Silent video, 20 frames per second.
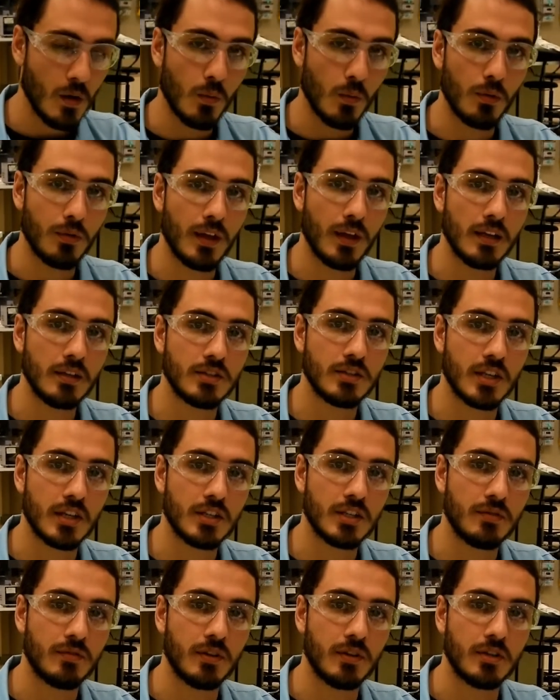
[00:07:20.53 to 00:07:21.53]
We'll then
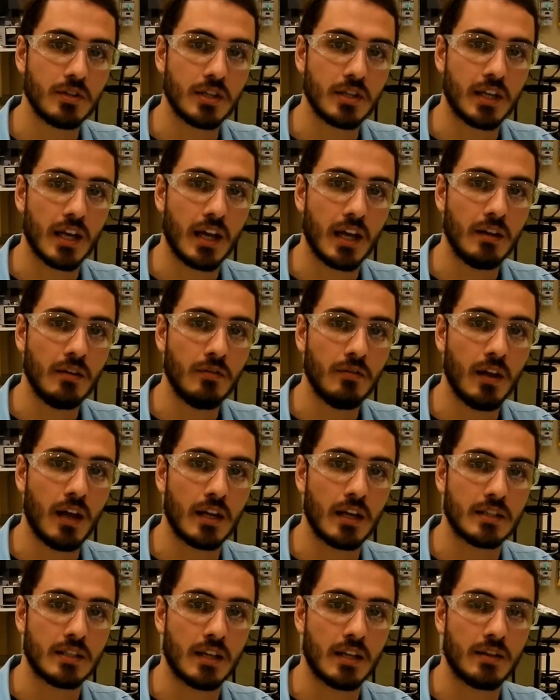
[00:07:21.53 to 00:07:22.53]
centrifuge again
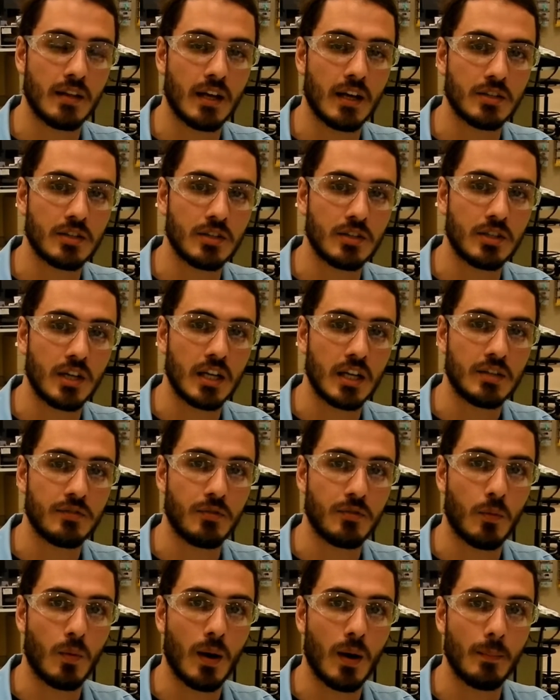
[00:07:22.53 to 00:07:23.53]
at 10,000 Gs
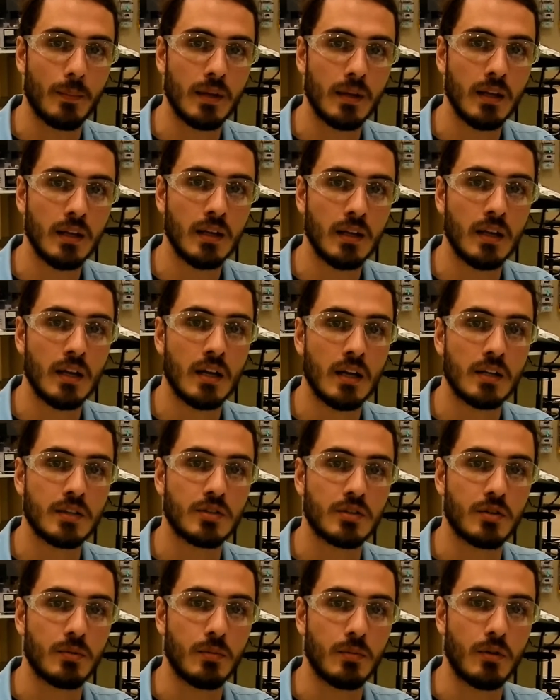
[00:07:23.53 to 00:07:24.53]
for 1 minute
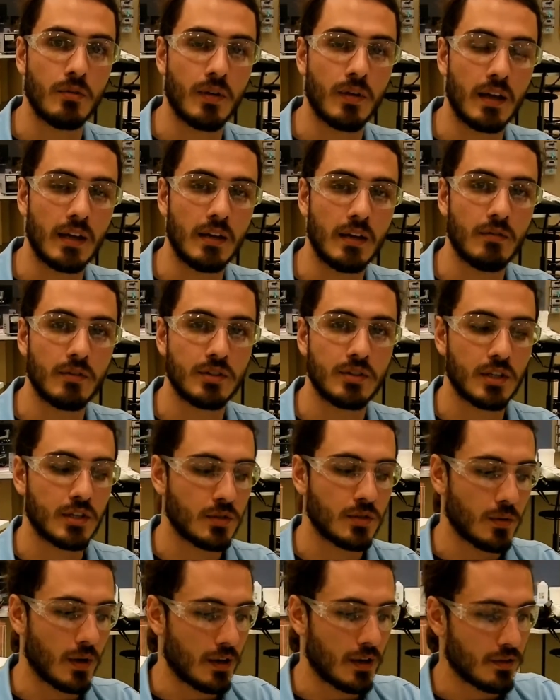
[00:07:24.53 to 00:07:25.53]
to remove any
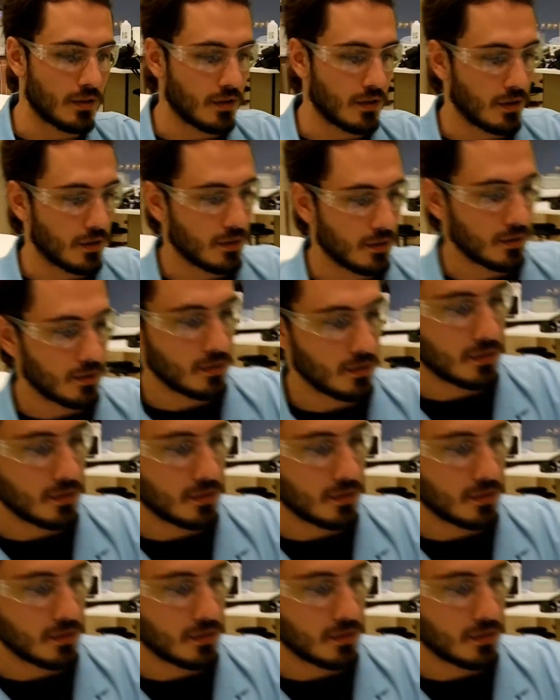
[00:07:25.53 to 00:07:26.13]
residual ethanol.